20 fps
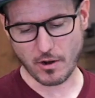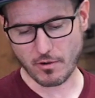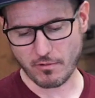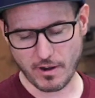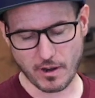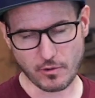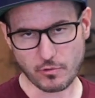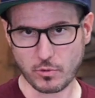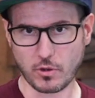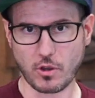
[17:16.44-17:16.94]
the
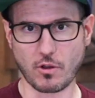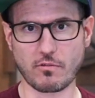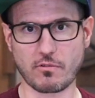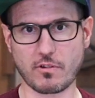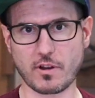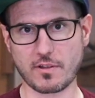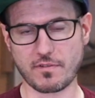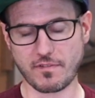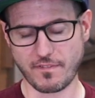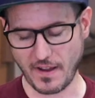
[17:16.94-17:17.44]
rest will go
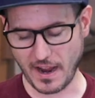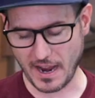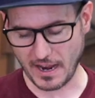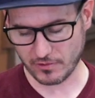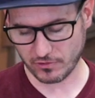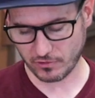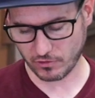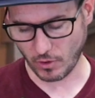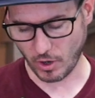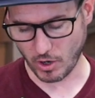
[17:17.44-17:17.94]
really
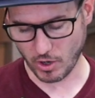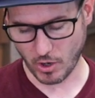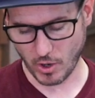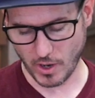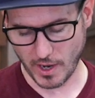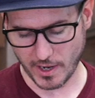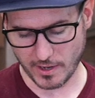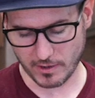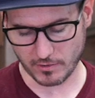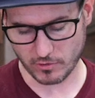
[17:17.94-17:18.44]
fast, so I'll go
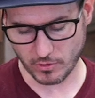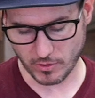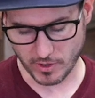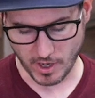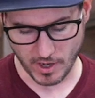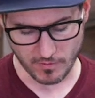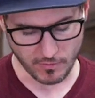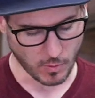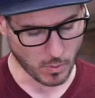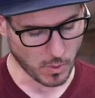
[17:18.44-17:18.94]
ahead and do
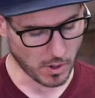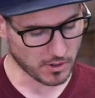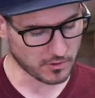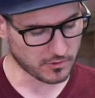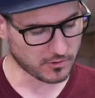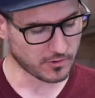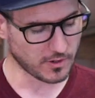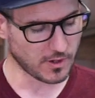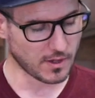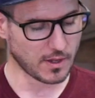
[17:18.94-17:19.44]
the other
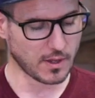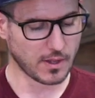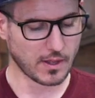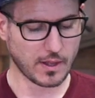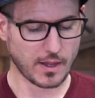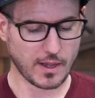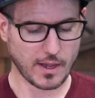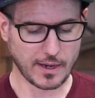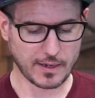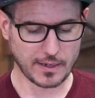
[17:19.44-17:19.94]
ones.
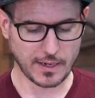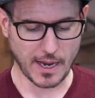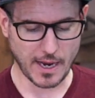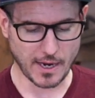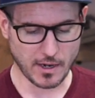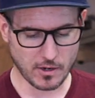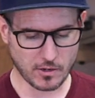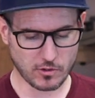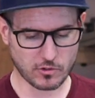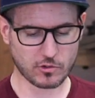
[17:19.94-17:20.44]
And
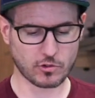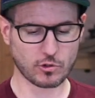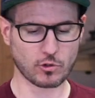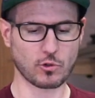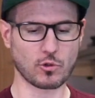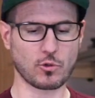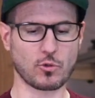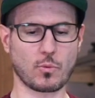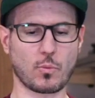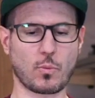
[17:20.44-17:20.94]
then
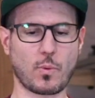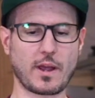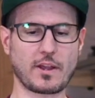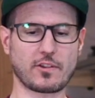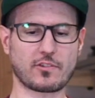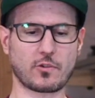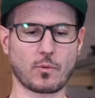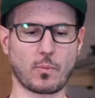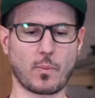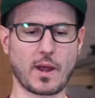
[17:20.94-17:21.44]
to
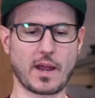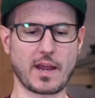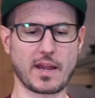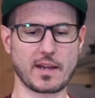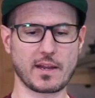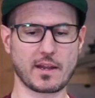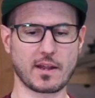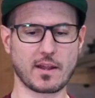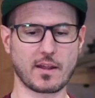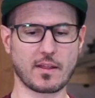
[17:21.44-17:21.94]
waste
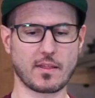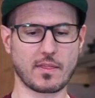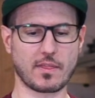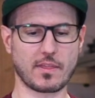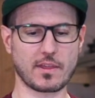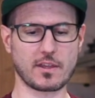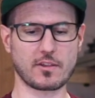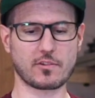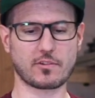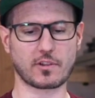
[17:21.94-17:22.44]
away
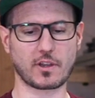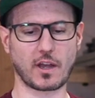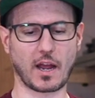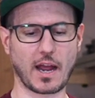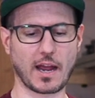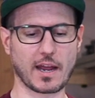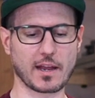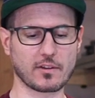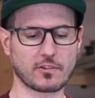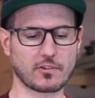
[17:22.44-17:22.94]
these
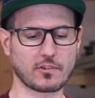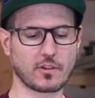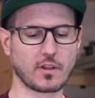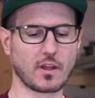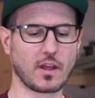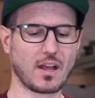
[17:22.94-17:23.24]
guys,